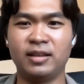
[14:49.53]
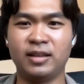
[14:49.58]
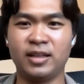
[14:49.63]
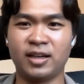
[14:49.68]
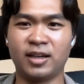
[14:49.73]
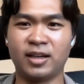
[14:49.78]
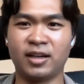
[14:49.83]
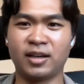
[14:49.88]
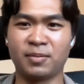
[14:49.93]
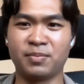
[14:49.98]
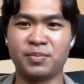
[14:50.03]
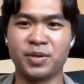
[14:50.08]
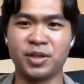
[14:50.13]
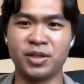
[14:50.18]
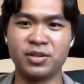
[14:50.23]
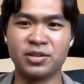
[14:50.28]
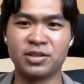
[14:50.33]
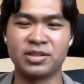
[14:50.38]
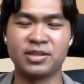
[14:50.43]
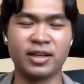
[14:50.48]
their
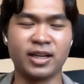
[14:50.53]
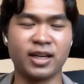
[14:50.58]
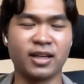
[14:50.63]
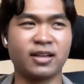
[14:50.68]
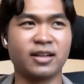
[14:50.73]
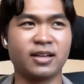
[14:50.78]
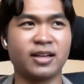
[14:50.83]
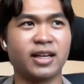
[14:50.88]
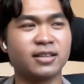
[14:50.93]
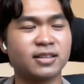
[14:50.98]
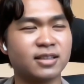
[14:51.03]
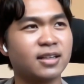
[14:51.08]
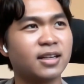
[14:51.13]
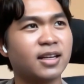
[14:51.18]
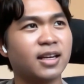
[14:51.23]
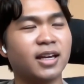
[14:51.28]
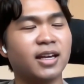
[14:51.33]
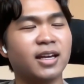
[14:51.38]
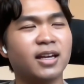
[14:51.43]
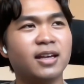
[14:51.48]
computers to get connected.
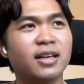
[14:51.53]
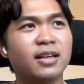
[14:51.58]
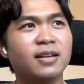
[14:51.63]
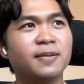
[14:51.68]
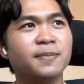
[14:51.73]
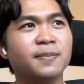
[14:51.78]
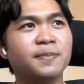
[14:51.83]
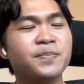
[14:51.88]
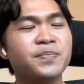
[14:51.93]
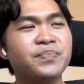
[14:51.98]
And